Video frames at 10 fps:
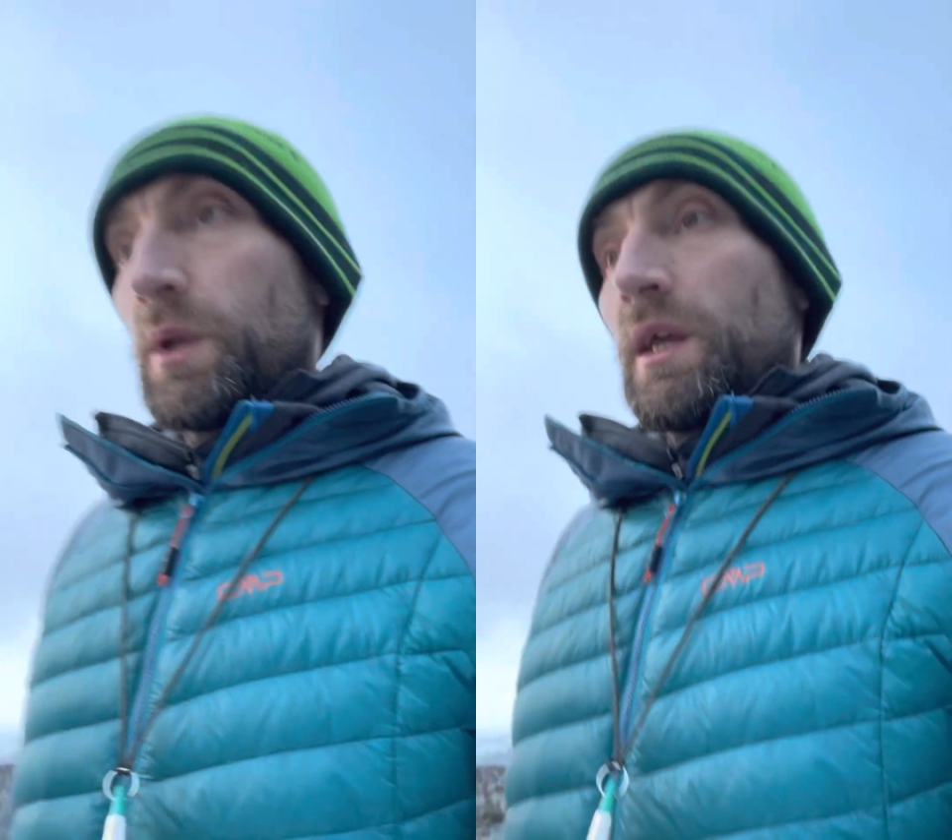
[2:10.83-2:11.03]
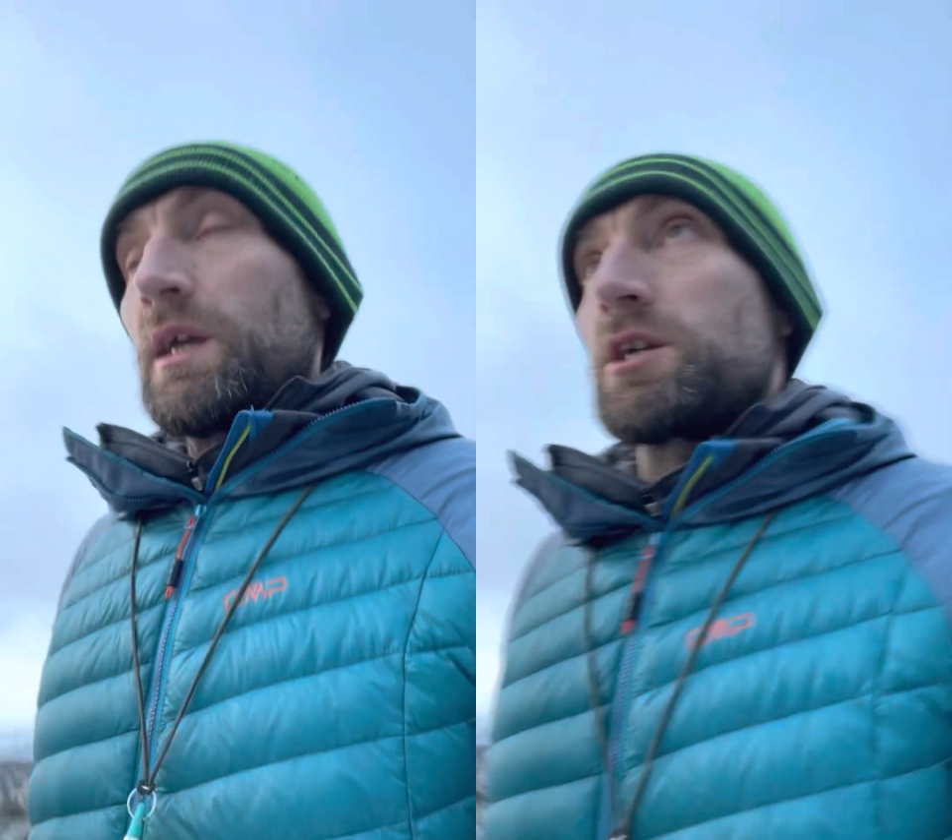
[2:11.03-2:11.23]

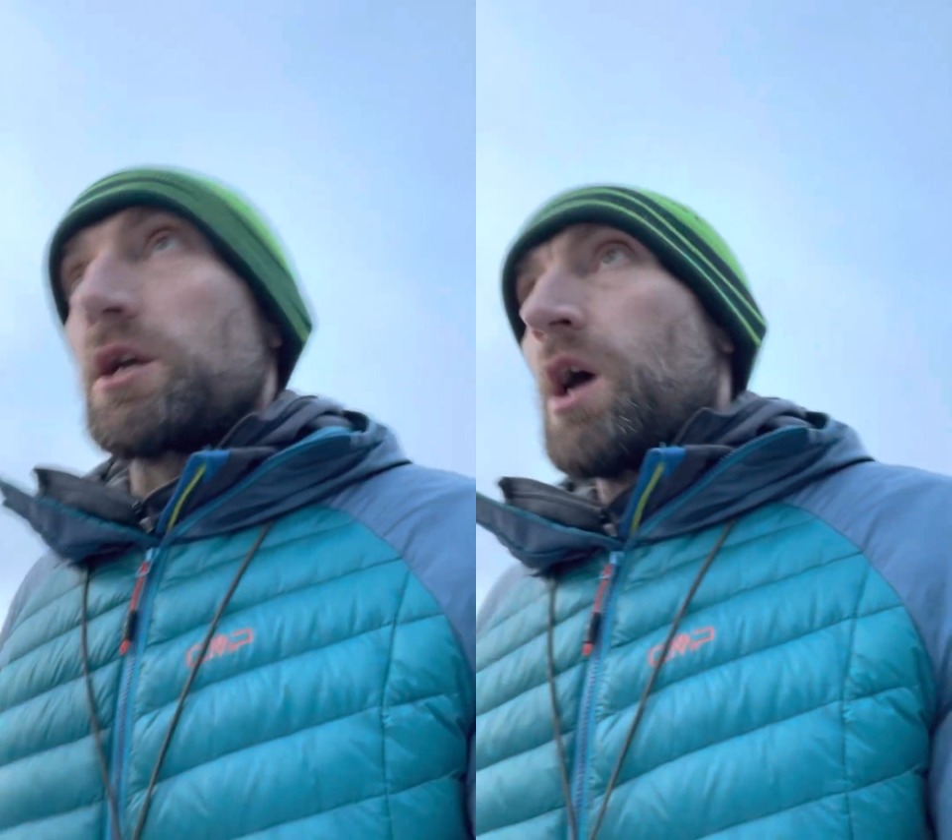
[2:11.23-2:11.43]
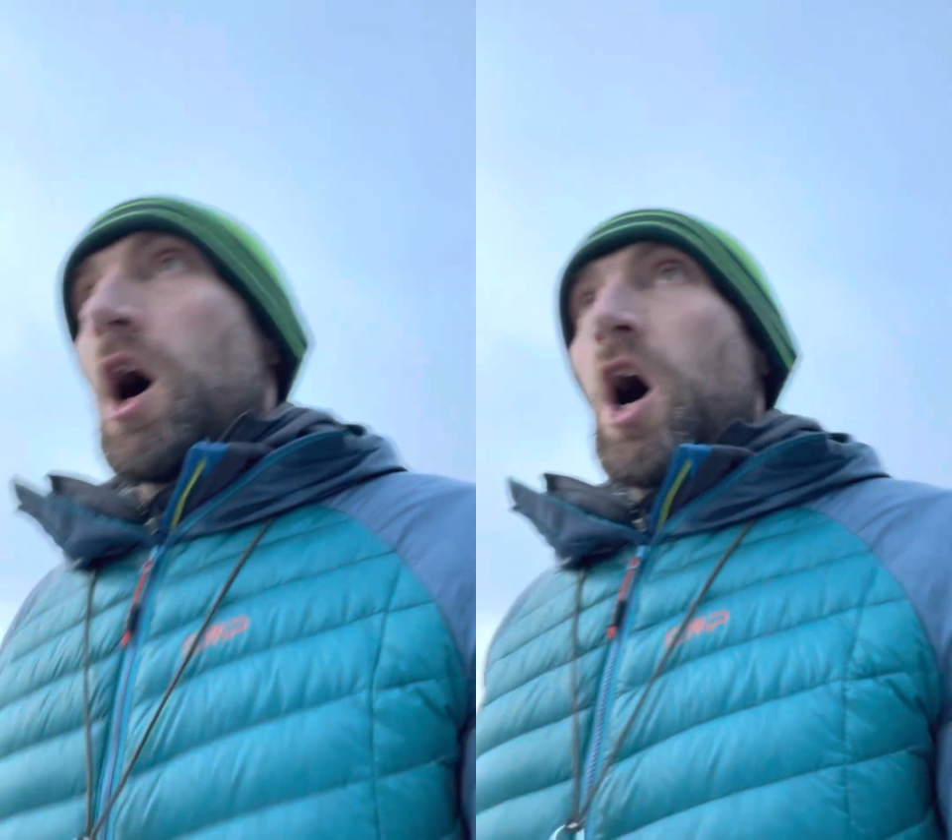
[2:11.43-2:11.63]
niche,
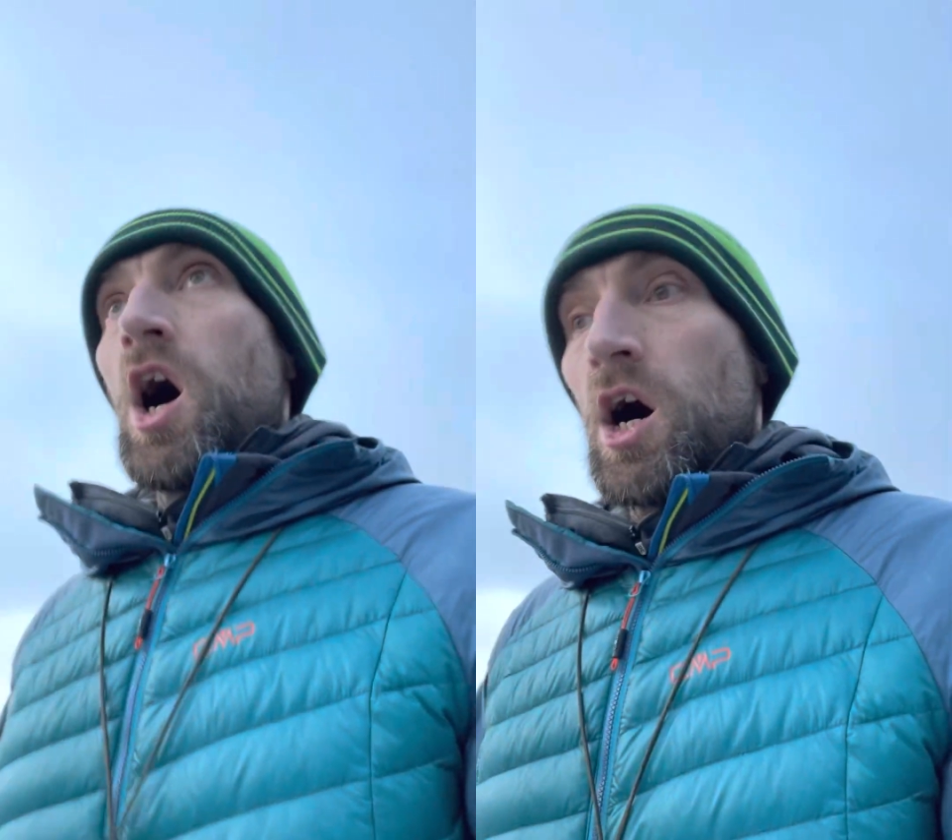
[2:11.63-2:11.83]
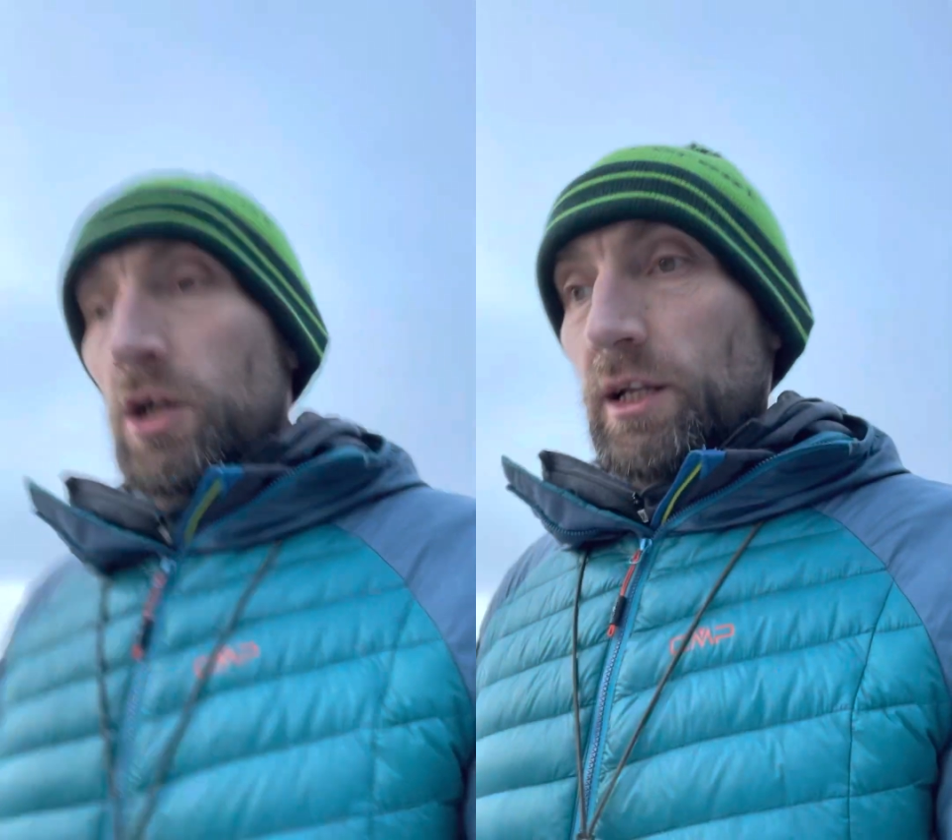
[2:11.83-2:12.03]

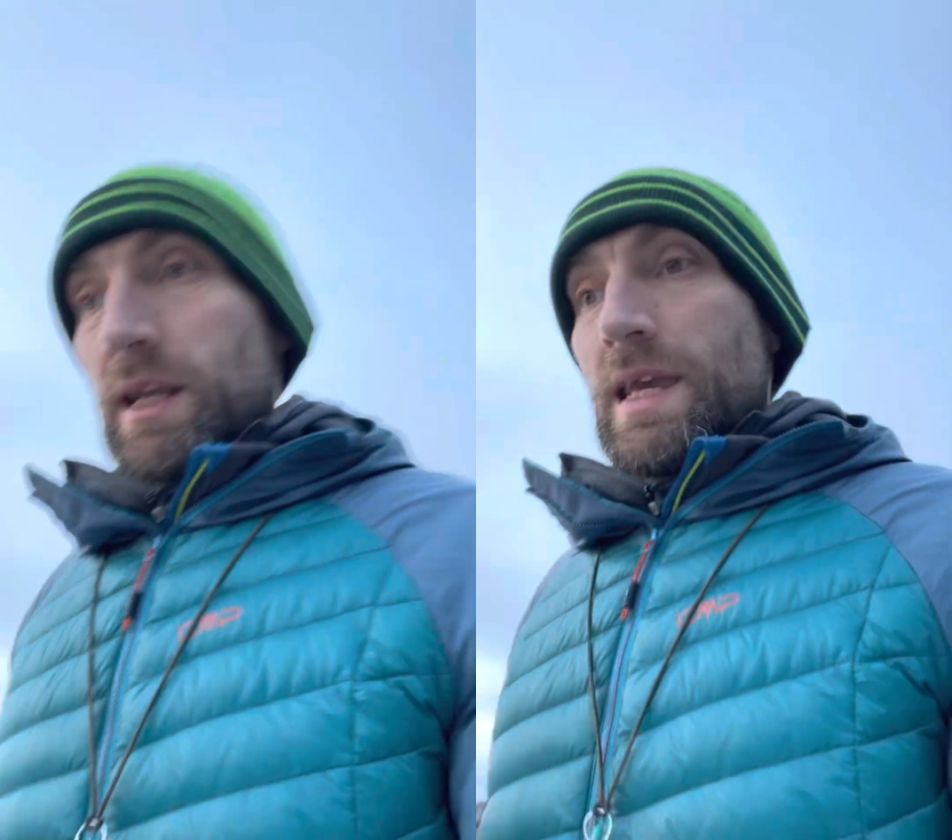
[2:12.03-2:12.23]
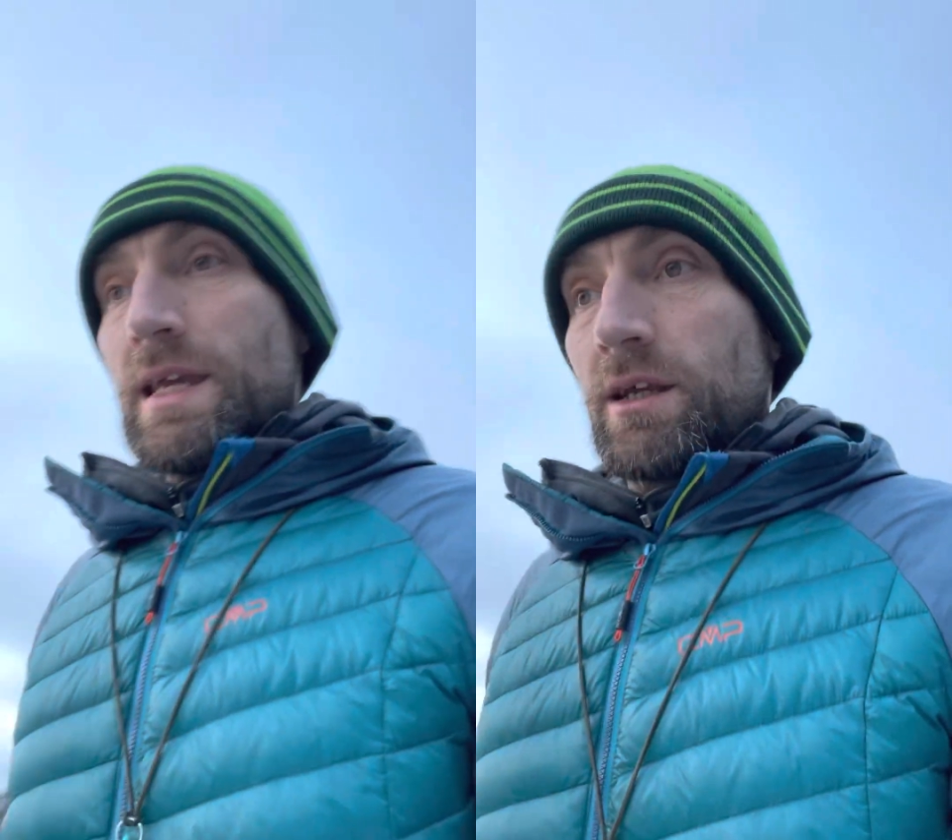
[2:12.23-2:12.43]
hardly
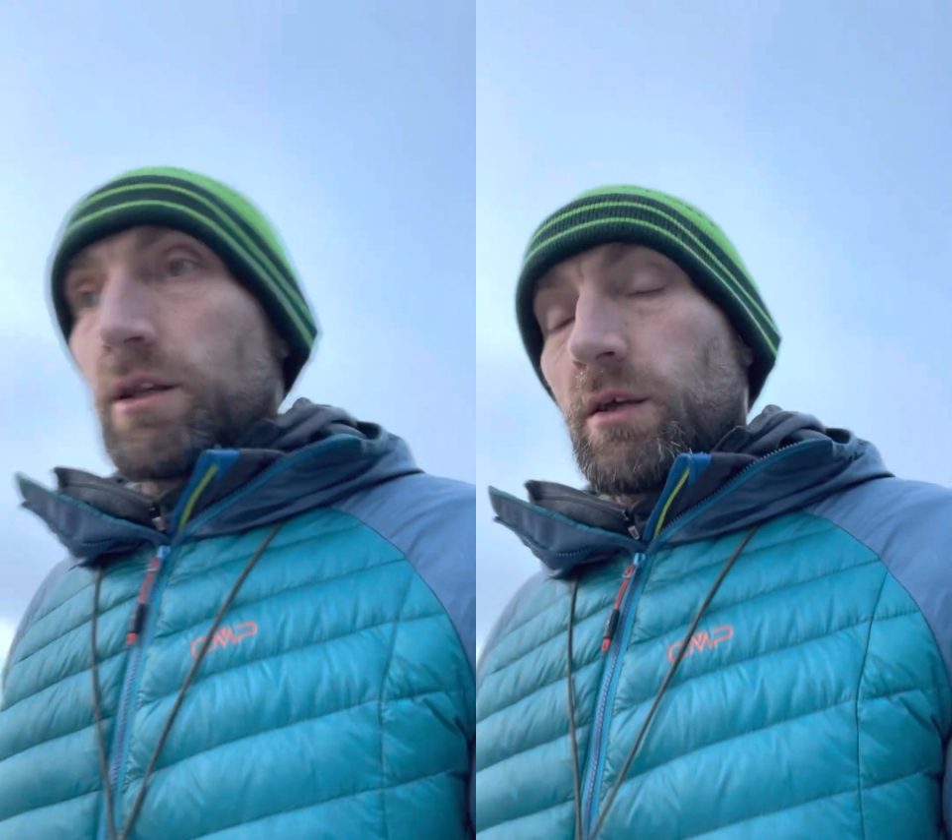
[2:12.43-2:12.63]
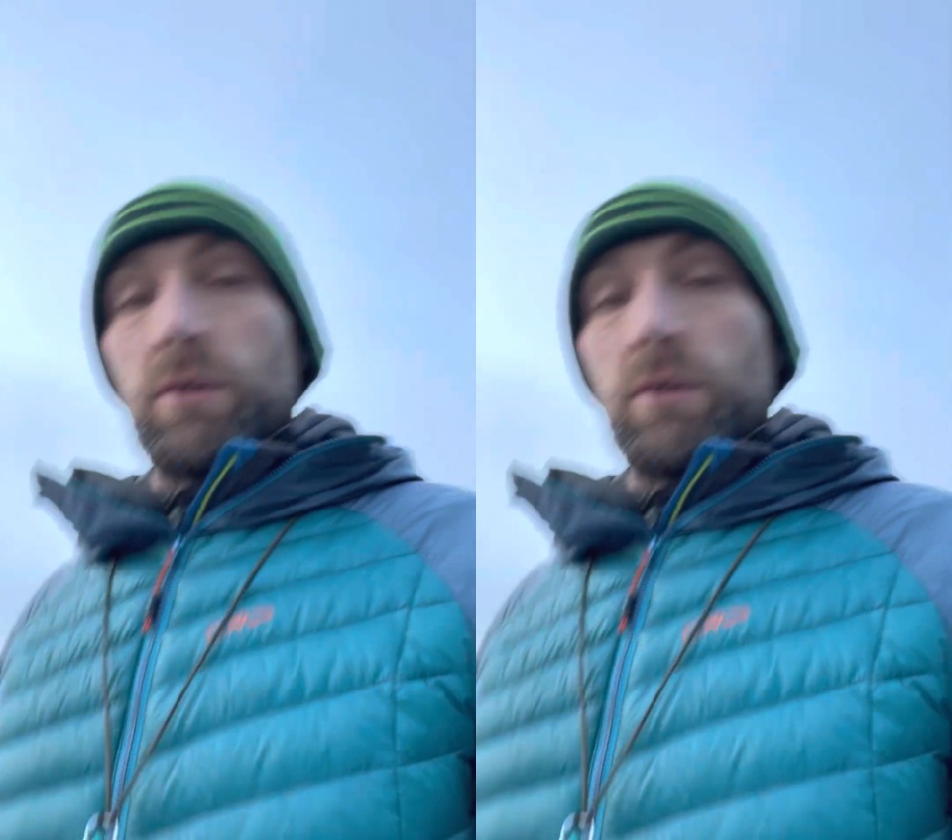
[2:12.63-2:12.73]
needed,